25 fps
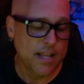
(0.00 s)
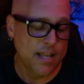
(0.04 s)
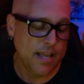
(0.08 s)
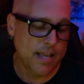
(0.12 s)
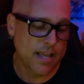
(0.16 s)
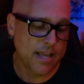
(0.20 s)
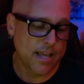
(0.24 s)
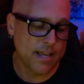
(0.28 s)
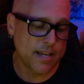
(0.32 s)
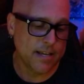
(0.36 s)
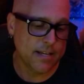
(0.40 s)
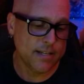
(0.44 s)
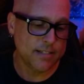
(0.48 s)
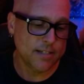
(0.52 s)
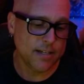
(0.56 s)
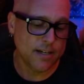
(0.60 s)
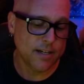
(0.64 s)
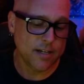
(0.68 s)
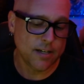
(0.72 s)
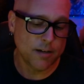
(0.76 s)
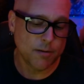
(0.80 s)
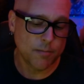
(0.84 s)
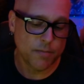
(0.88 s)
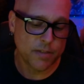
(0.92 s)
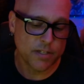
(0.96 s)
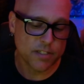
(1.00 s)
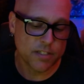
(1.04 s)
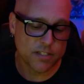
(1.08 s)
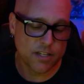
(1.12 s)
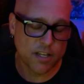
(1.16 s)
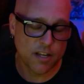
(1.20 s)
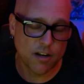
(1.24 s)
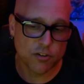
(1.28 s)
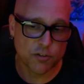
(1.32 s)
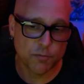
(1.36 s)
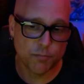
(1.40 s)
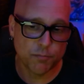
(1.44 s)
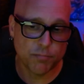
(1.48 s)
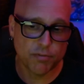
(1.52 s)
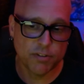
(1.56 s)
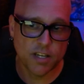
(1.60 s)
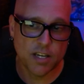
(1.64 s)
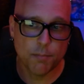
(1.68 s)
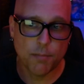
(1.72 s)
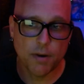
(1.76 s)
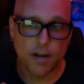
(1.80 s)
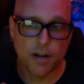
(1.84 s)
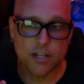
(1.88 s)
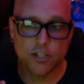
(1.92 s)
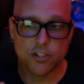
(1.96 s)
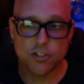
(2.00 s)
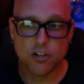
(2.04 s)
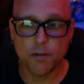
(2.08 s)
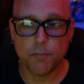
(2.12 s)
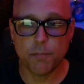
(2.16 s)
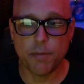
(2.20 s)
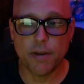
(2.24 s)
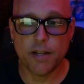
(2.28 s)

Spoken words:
and this character played by Jared